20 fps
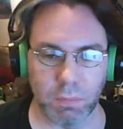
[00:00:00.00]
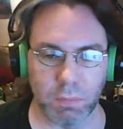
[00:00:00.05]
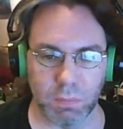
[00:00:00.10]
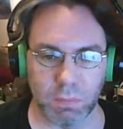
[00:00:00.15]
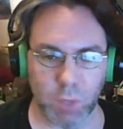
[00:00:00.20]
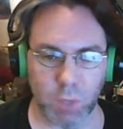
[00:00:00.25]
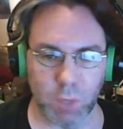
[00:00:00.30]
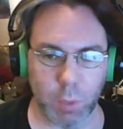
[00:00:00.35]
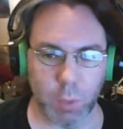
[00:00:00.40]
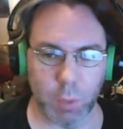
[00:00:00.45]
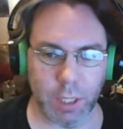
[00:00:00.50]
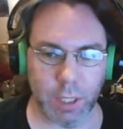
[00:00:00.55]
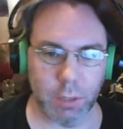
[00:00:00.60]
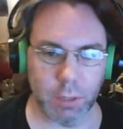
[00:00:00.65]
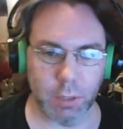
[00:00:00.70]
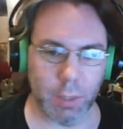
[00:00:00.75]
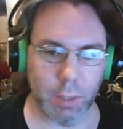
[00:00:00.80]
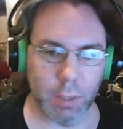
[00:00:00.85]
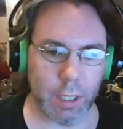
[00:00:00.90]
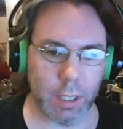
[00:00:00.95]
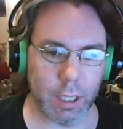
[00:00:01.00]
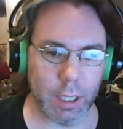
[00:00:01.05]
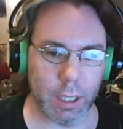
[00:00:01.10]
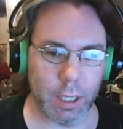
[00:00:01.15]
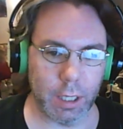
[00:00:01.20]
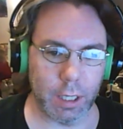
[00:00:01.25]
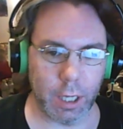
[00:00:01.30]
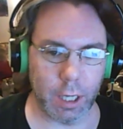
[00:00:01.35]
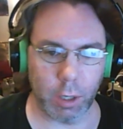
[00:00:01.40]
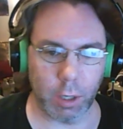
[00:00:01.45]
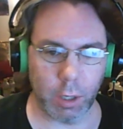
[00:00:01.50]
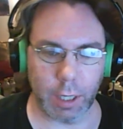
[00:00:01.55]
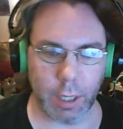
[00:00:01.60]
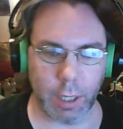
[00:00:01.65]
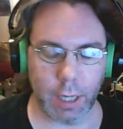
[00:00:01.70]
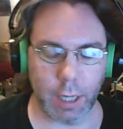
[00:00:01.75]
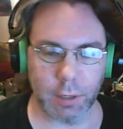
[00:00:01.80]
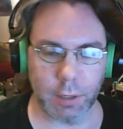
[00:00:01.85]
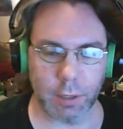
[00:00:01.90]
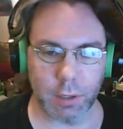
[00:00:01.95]
Nobody's really here
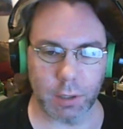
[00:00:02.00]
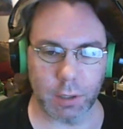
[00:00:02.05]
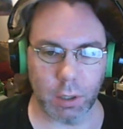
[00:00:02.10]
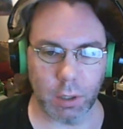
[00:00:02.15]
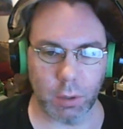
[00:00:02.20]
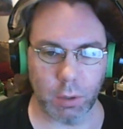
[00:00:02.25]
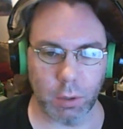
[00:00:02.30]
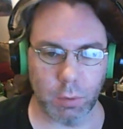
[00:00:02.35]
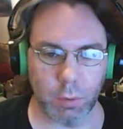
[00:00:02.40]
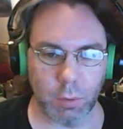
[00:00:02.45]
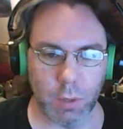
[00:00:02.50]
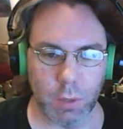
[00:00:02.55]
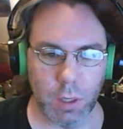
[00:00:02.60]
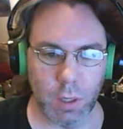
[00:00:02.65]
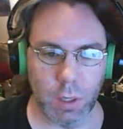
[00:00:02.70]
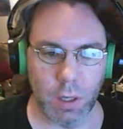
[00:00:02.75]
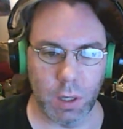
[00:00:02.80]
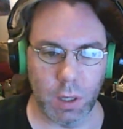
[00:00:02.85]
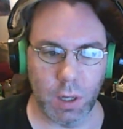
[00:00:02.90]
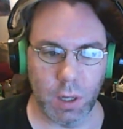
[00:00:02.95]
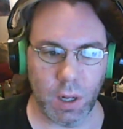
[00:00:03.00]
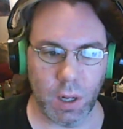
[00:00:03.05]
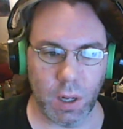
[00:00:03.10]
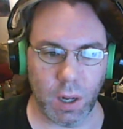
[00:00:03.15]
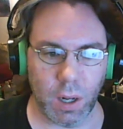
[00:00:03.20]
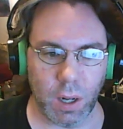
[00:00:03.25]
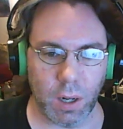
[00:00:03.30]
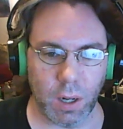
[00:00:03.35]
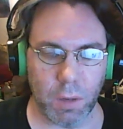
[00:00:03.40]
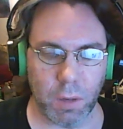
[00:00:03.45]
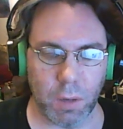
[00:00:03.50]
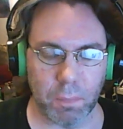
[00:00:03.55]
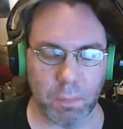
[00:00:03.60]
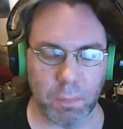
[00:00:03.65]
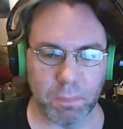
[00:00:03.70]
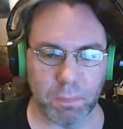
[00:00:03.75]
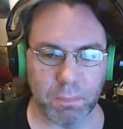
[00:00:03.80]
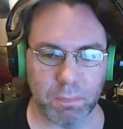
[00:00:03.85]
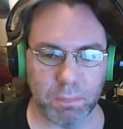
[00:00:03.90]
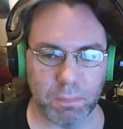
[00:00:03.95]
yet, so
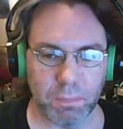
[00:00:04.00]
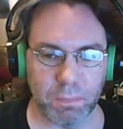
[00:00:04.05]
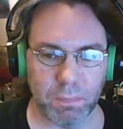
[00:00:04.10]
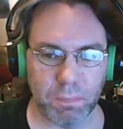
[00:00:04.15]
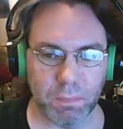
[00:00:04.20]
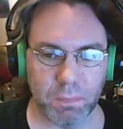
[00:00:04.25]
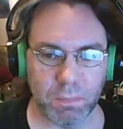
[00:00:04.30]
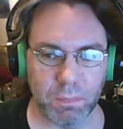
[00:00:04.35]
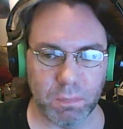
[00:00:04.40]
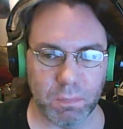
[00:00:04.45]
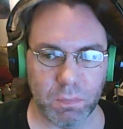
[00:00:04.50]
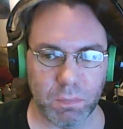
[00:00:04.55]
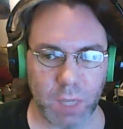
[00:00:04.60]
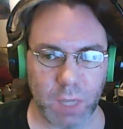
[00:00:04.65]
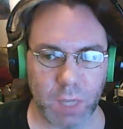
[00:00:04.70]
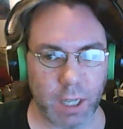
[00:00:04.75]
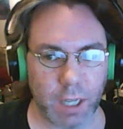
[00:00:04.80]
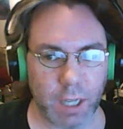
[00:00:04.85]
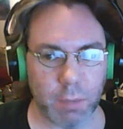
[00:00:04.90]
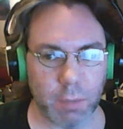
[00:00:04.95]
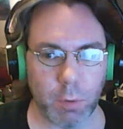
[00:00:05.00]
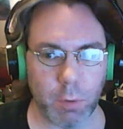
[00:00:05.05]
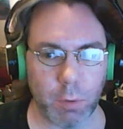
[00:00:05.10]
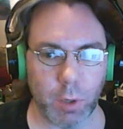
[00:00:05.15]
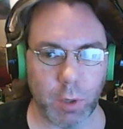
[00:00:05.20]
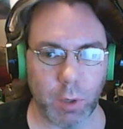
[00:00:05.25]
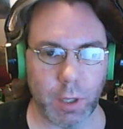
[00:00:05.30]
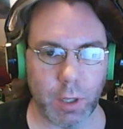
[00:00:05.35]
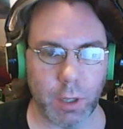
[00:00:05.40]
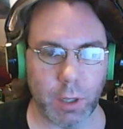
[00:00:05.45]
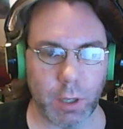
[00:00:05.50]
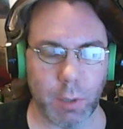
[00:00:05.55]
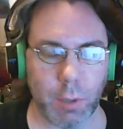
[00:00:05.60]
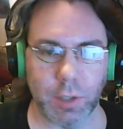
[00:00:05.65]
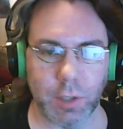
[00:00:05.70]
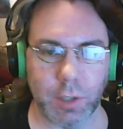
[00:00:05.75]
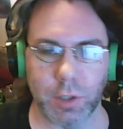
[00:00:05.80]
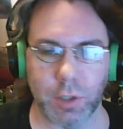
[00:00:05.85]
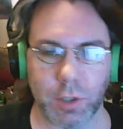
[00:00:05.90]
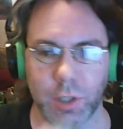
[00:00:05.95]
yeah, I guess we won't go to the
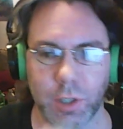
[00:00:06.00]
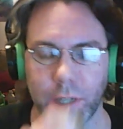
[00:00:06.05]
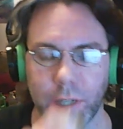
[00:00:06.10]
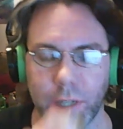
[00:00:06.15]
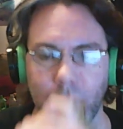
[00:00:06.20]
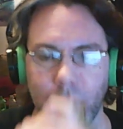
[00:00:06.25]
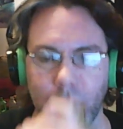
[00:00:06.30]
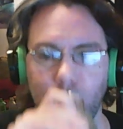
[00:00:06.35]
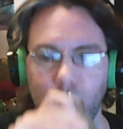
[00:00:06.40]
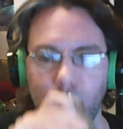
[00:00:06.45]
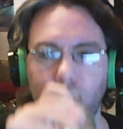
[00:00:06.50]
questions just yet.